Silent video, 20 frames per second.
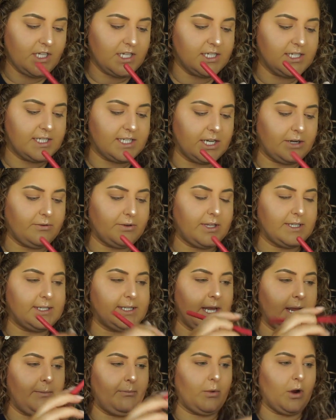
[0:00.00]
Stick with the
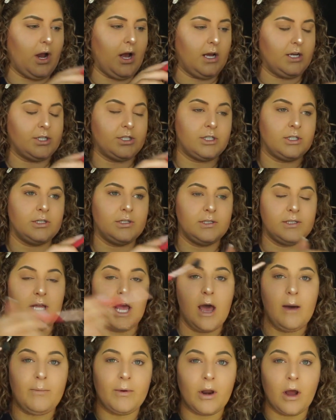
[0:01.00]
same brush,
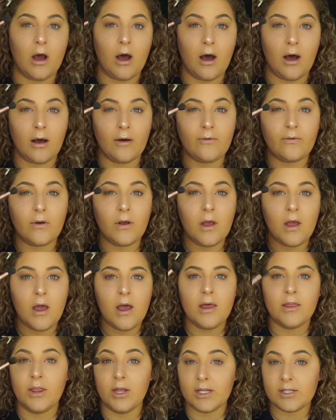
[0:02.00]
tap it off.
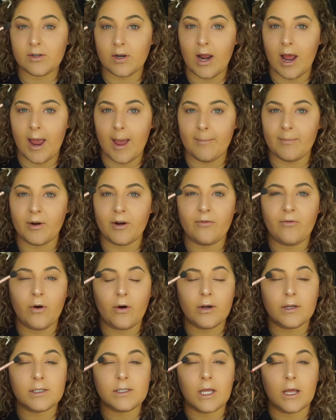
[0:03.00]
This one I am gonna
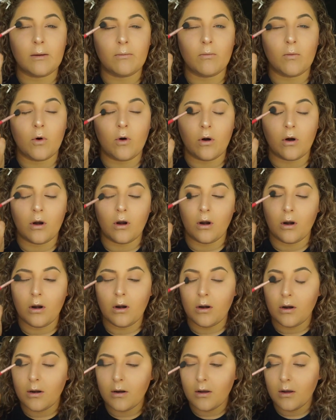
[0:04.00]
focus like
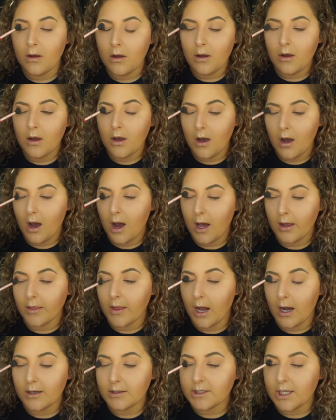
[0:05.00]
more on
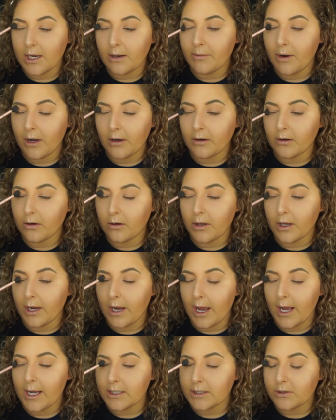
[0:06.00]
the outside. I'm not gonna go like
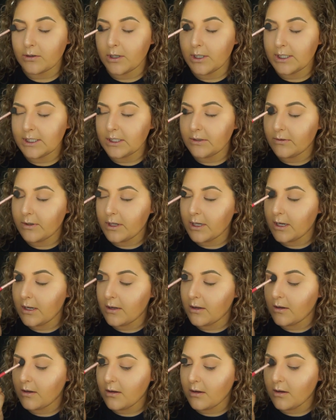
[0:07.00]
as crazy with
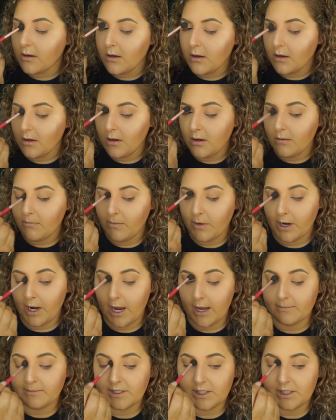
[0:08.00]
it, but I am